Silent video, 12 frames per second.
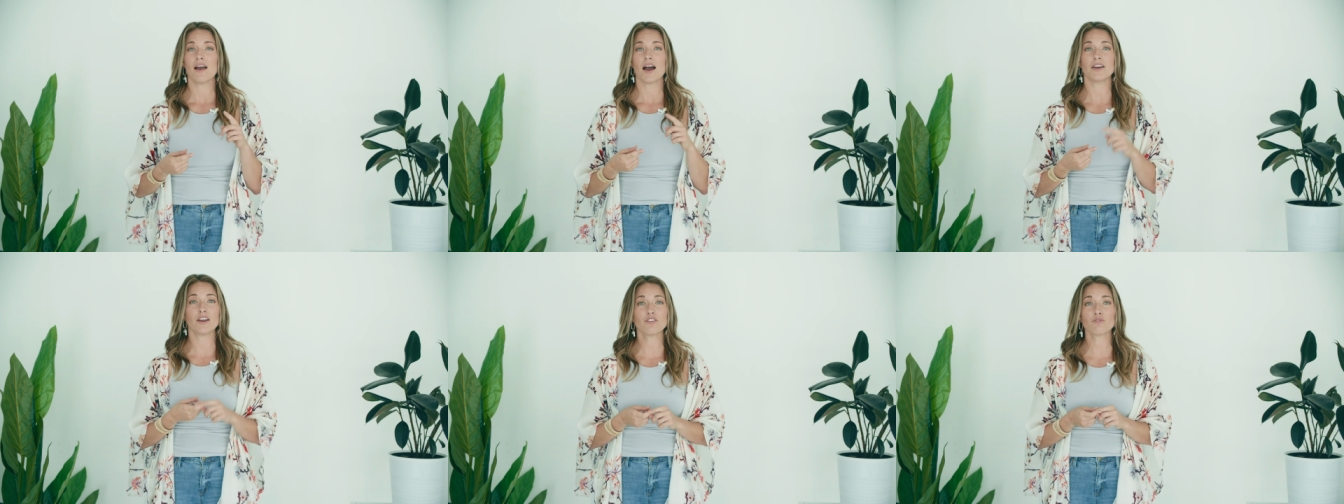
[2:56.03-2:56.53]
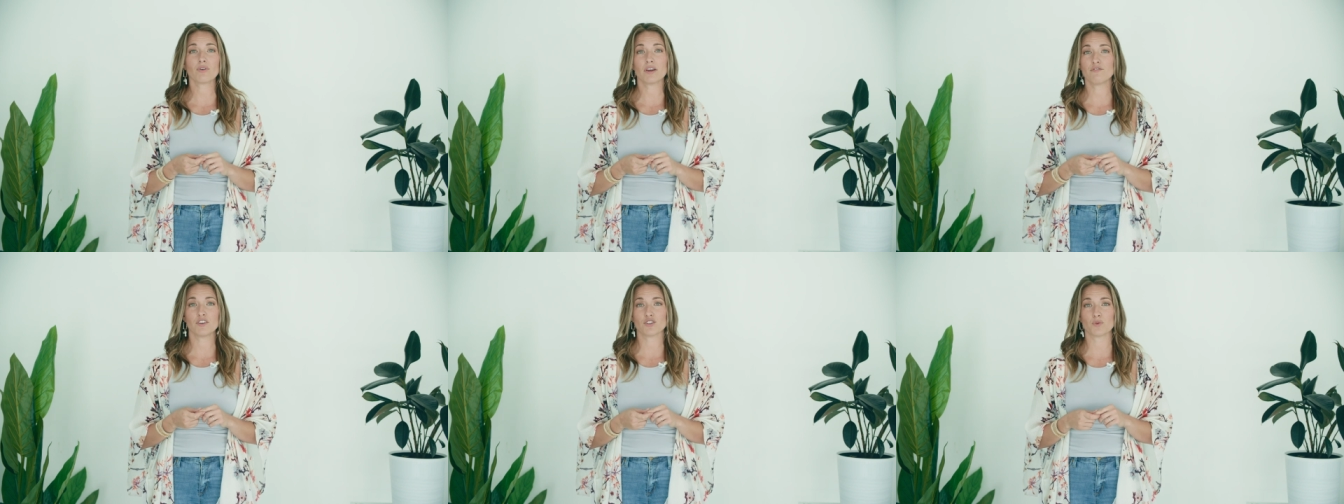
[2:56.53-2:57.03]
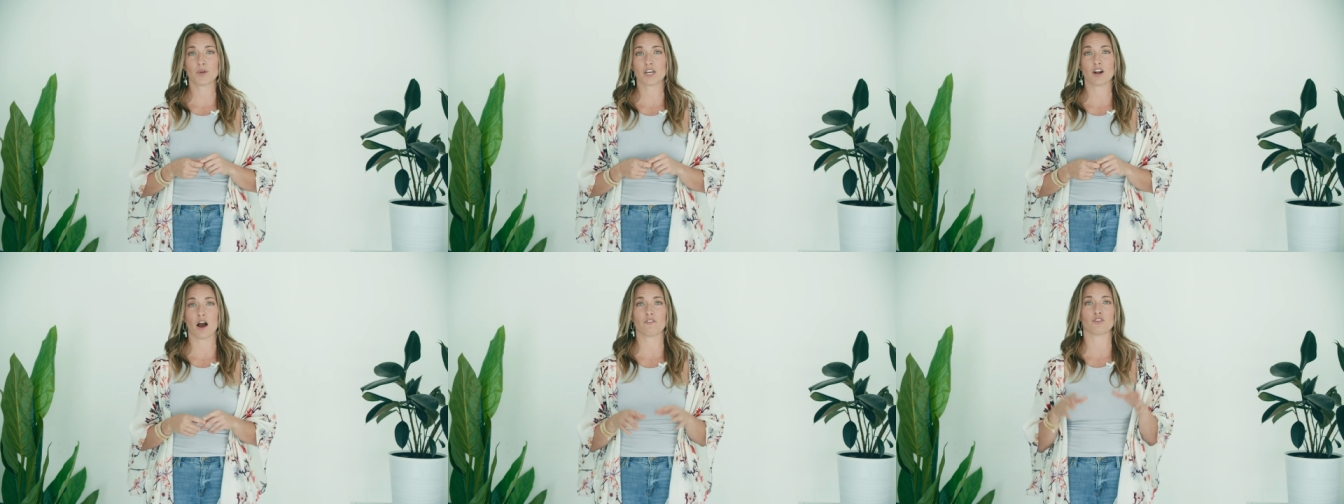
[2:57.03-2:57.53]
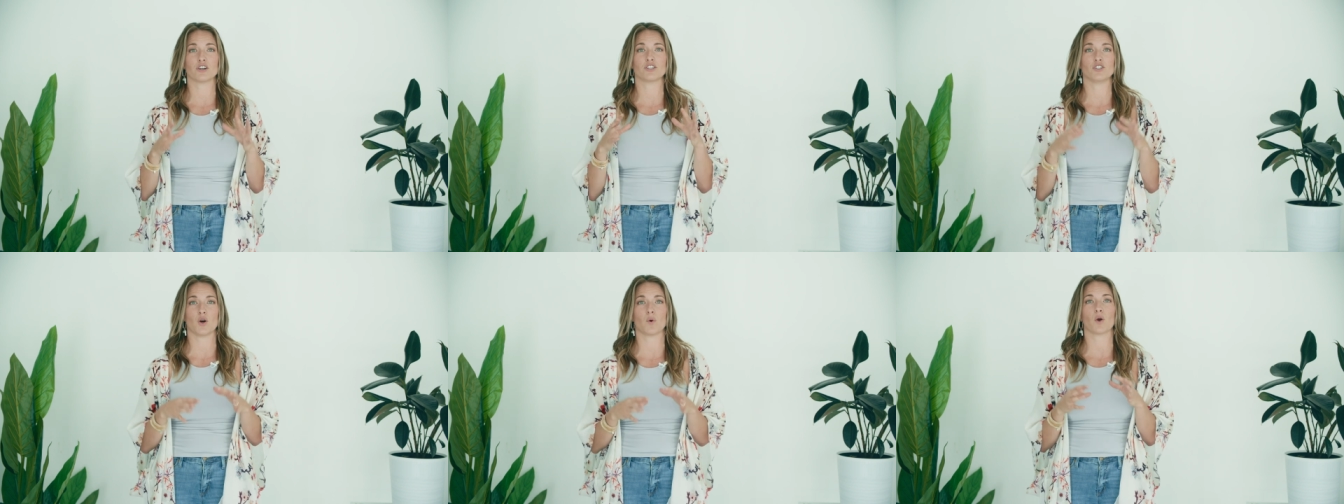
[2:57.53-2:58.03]
Another great feature we can offer
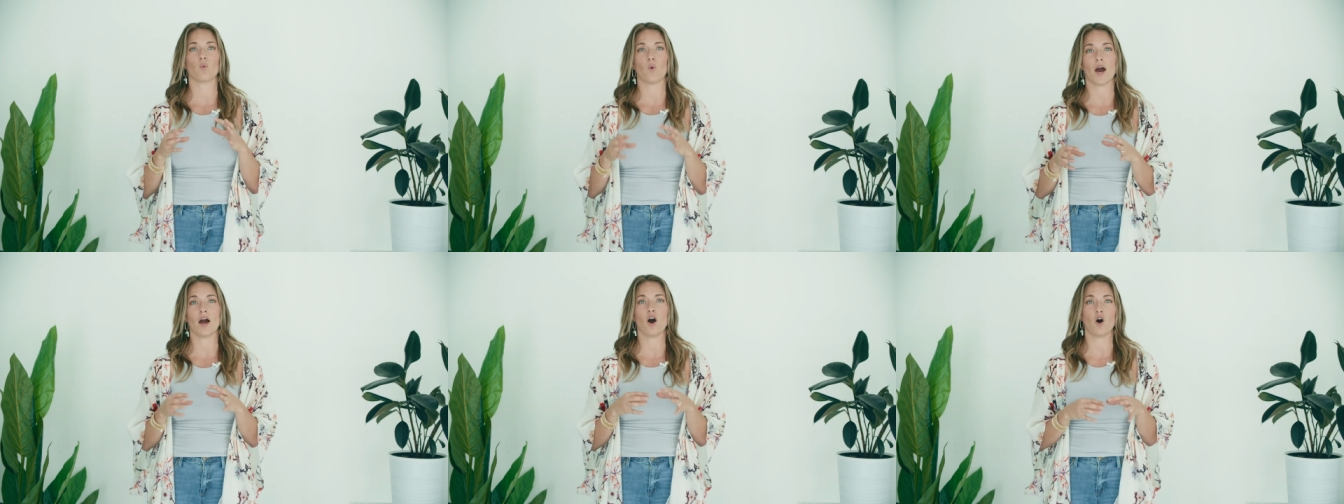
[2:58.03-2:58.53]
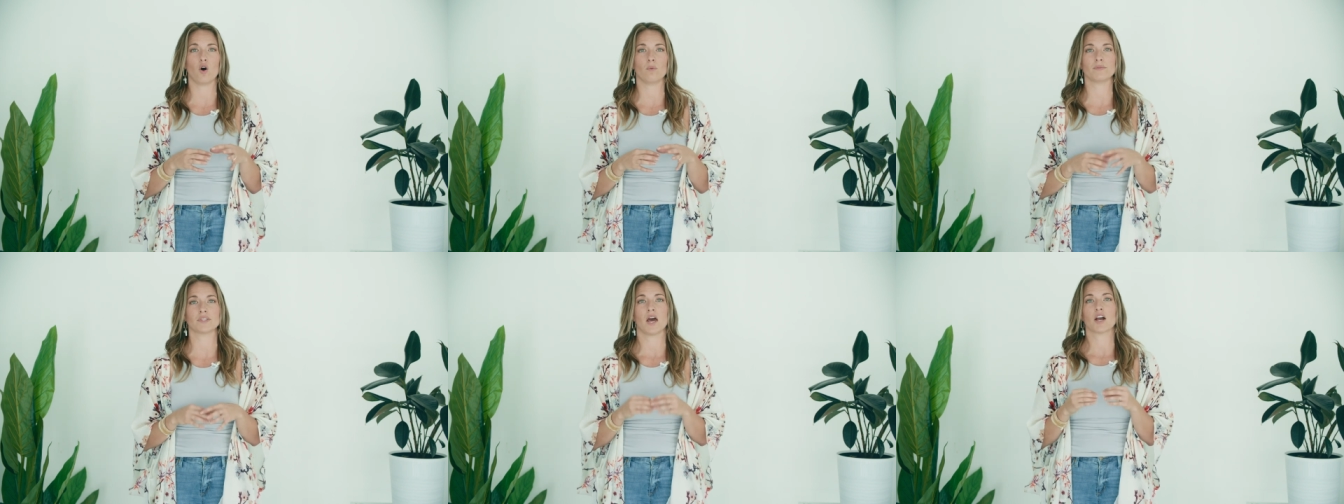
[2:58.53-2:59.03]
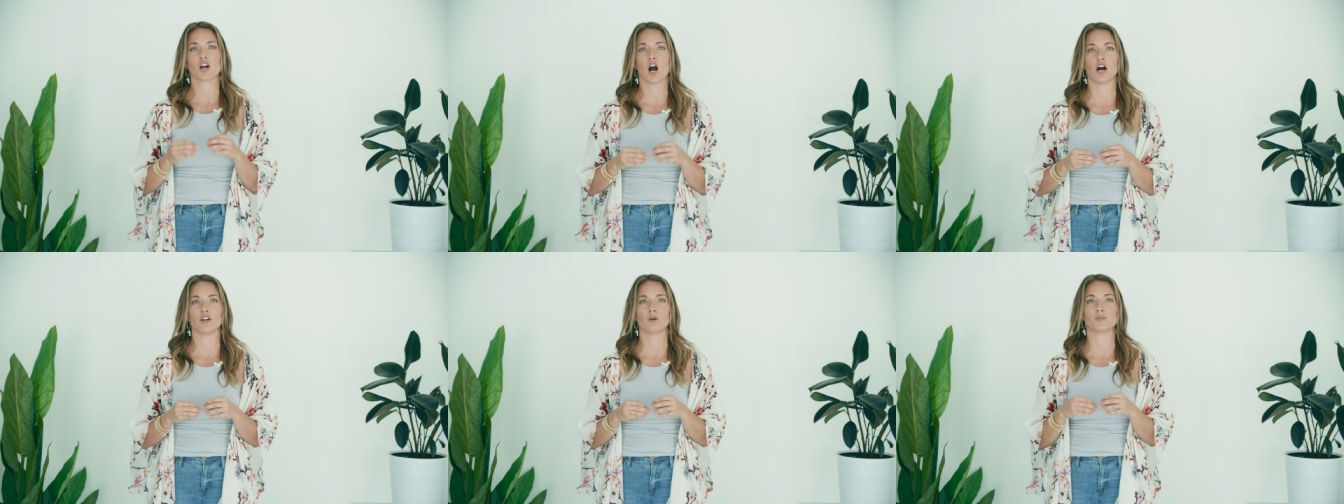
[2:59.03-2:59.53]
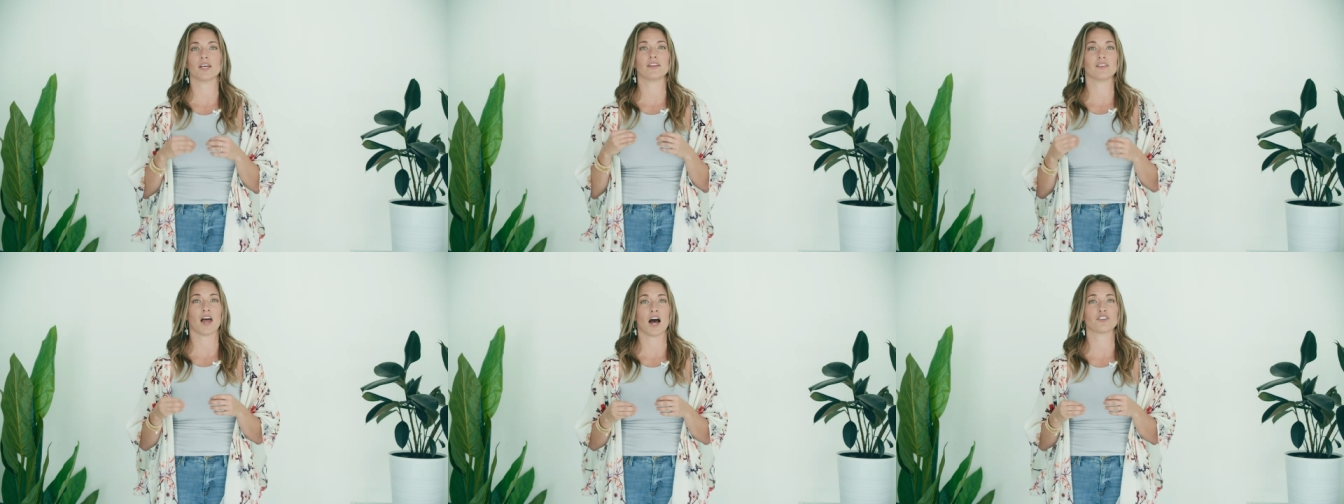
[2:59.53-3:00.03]
is knowing what homes, condos,
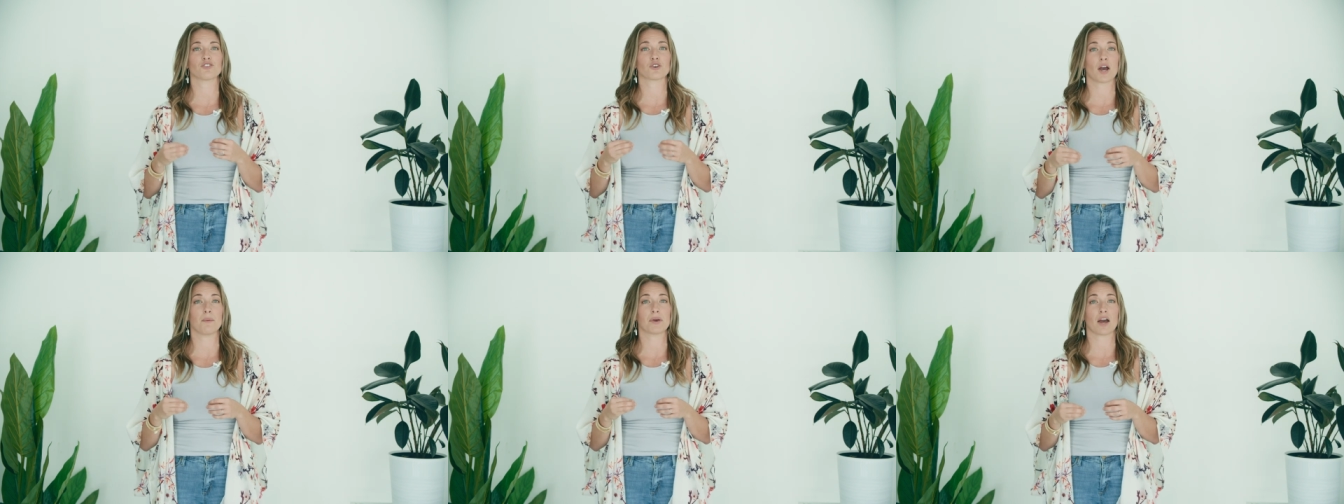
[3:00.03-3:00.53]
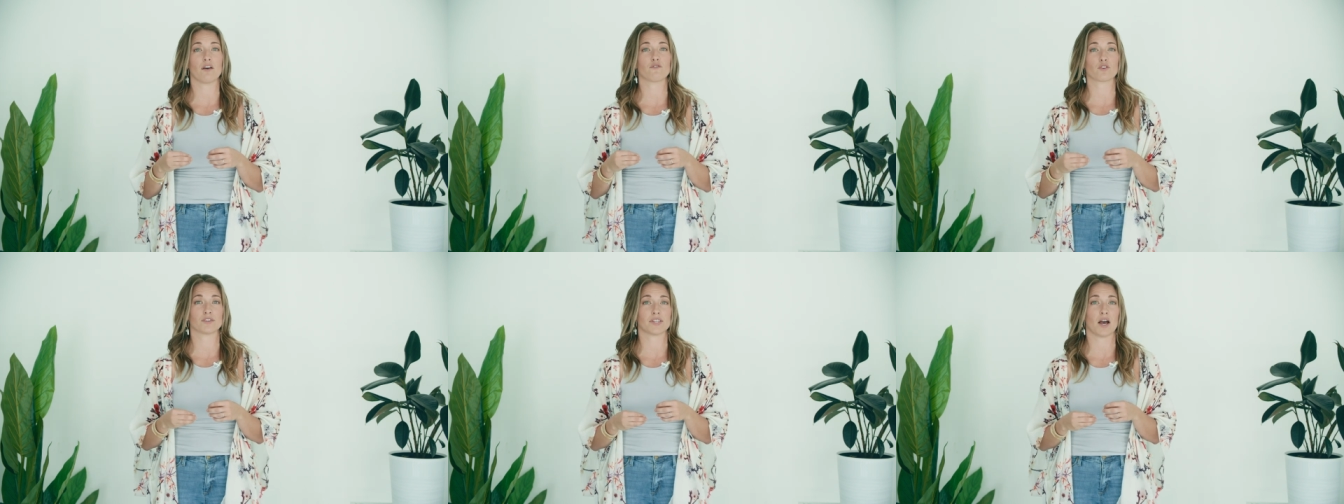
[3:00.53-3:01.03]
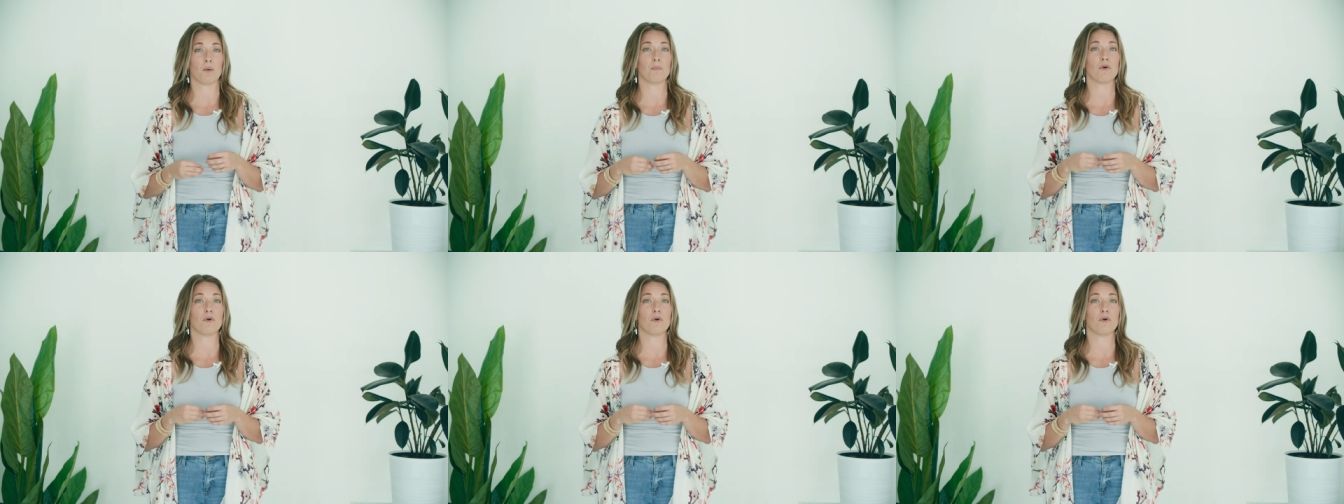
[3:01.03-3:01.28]
and lots are coming up for sale